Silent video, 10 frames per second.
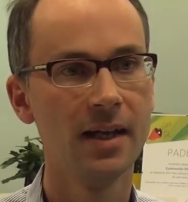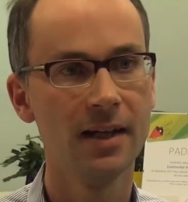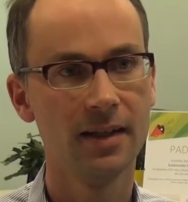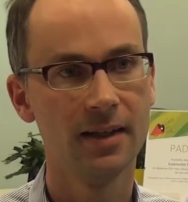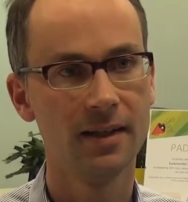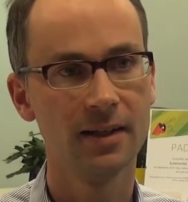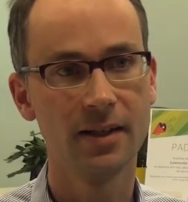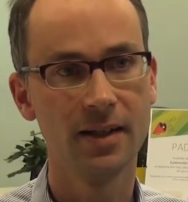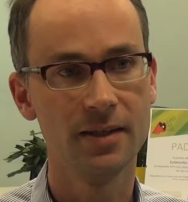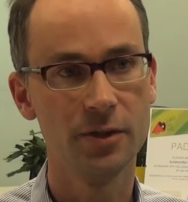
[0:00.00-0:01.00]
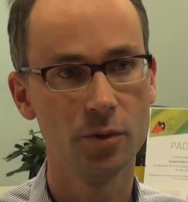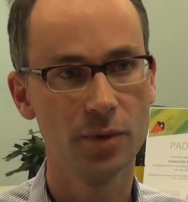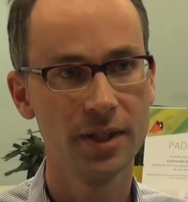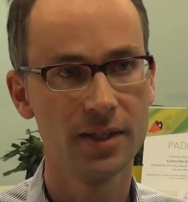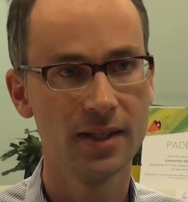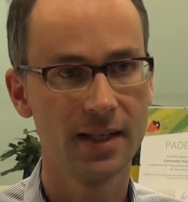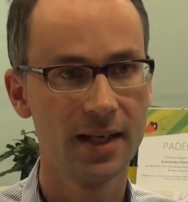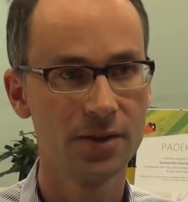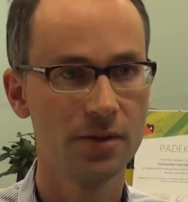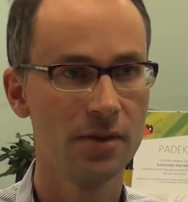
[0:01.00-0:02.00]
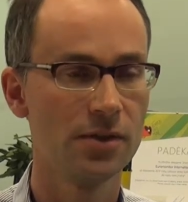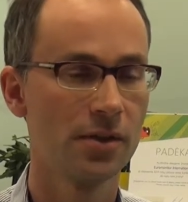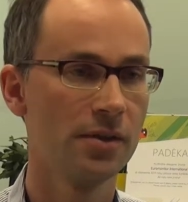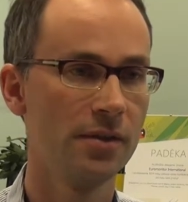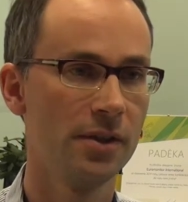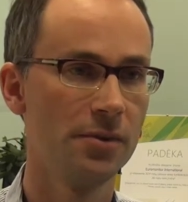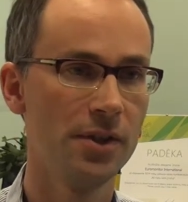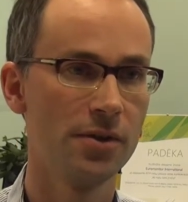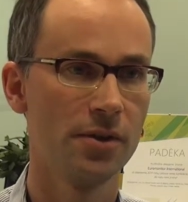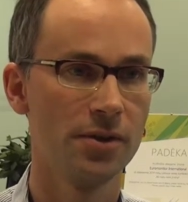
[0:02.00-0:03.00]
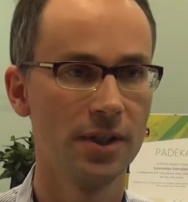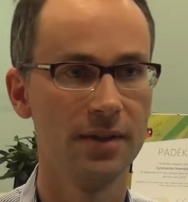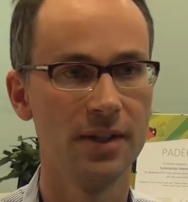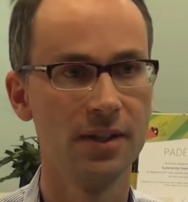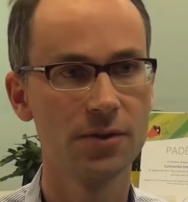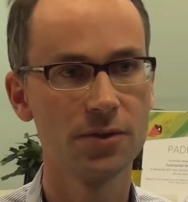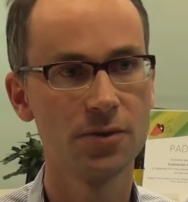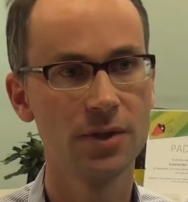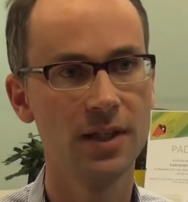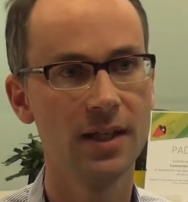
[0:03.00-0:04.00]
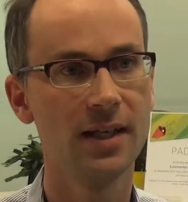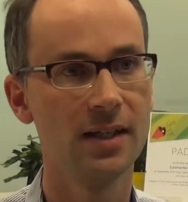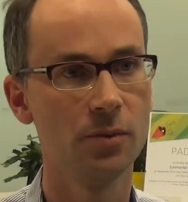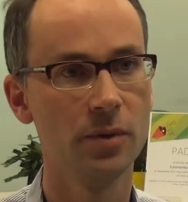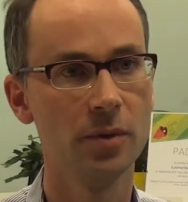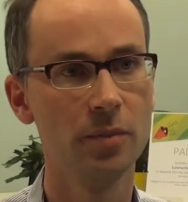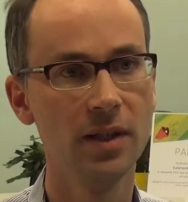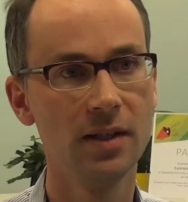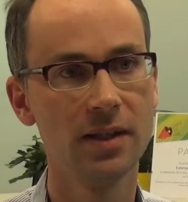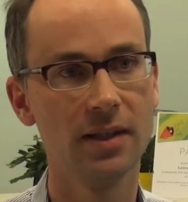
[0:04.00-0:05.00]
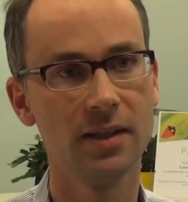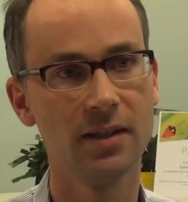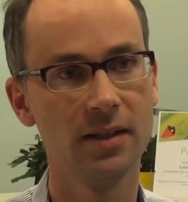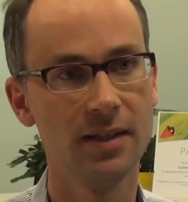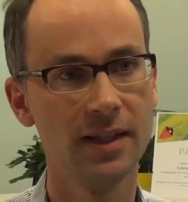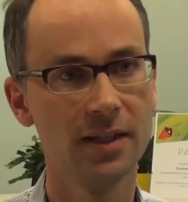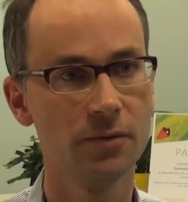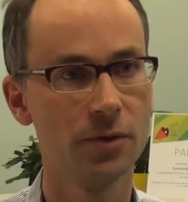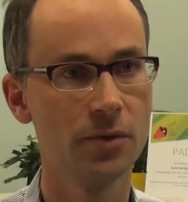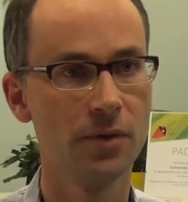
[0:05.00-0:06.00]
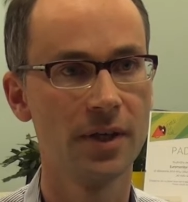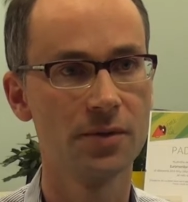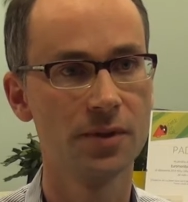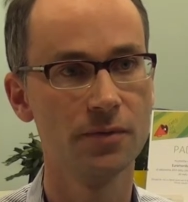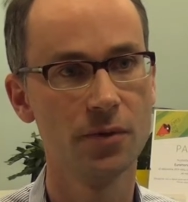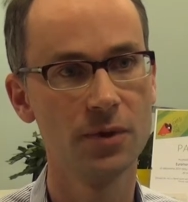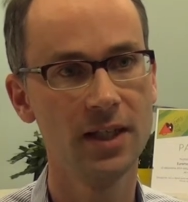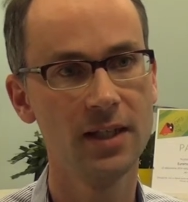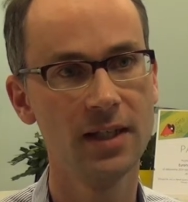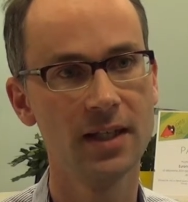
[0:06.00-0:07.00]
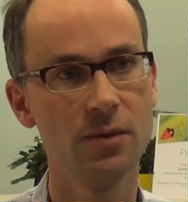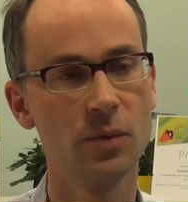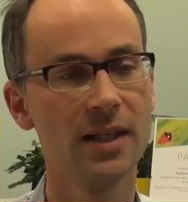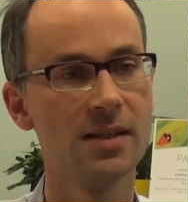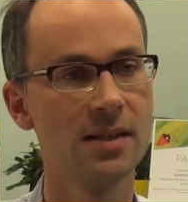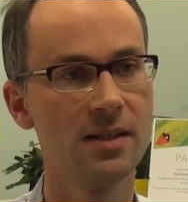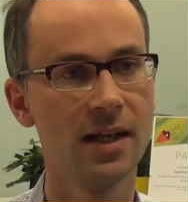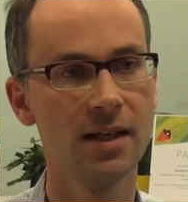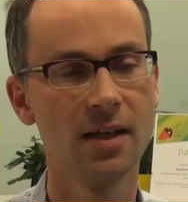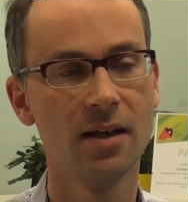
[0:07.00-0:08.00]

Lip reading: And Euromonitor International is currently researching the industry, and we're building data for 2014, and we can see that